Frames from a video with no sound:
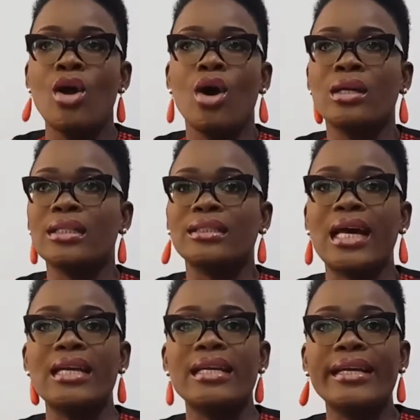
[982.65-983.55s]

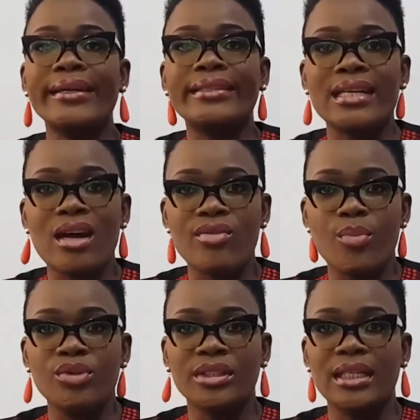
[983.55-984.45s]
Understanding internal
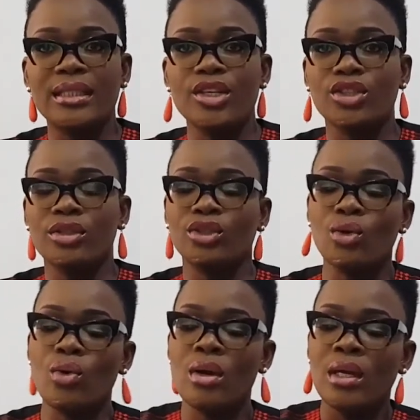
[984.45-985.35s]
representation.
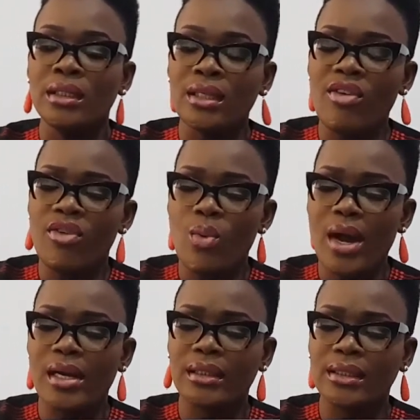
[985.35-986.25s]
So
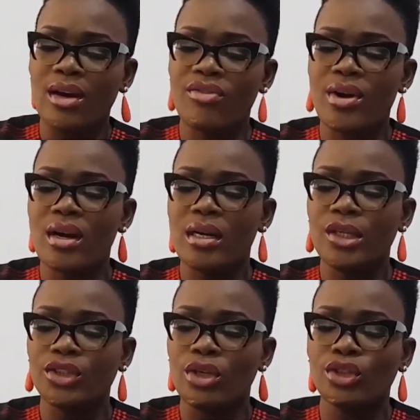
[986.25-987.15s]
self-awareness,
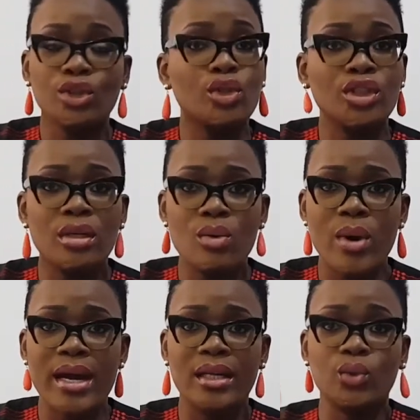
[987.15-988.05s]
self-regulation, social
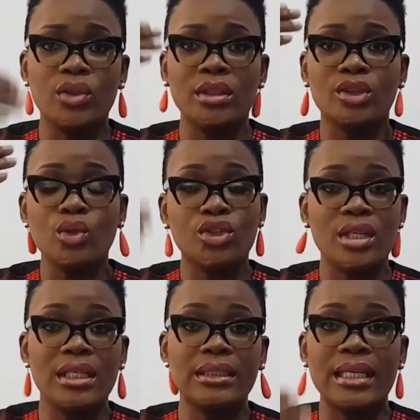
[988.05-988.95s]
awareness, which is social
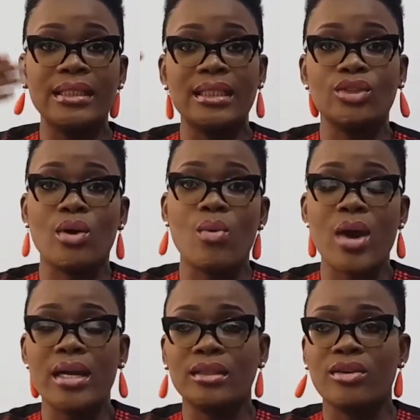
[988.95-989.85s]
intelligence or
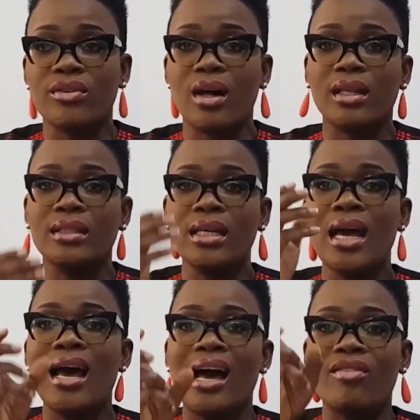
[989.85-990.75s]
awareness of others,
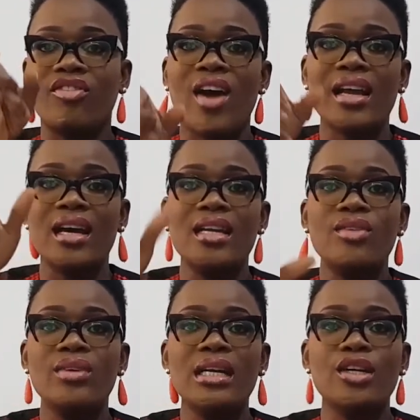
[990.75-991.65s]
and finally
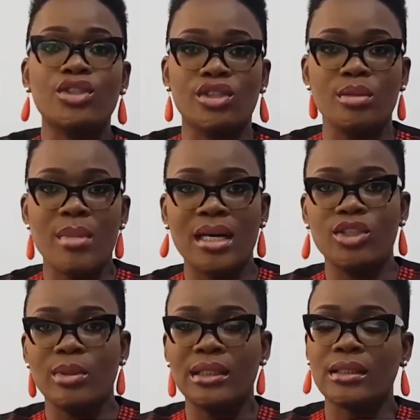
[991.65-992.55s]
relationship
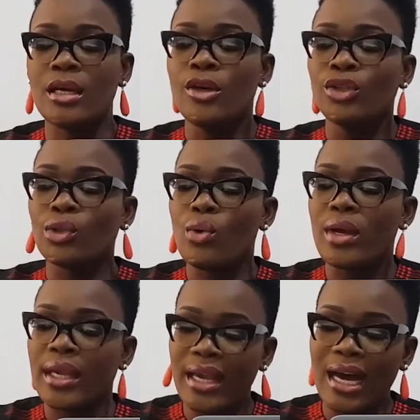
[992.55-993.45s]
management. So
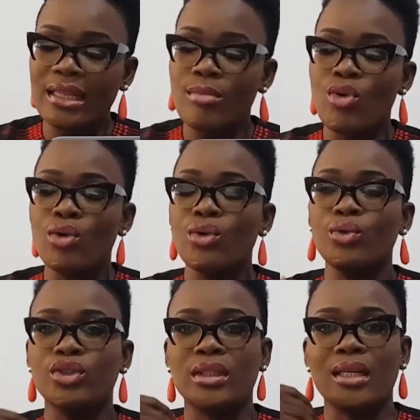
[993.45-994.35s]
here are the
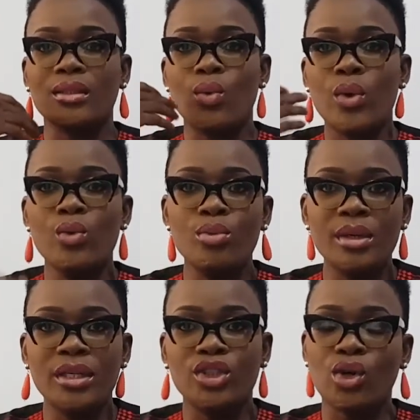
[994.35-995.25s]
modules that we will be
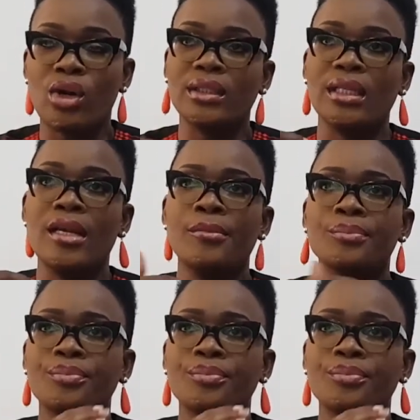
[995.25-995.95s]
discussing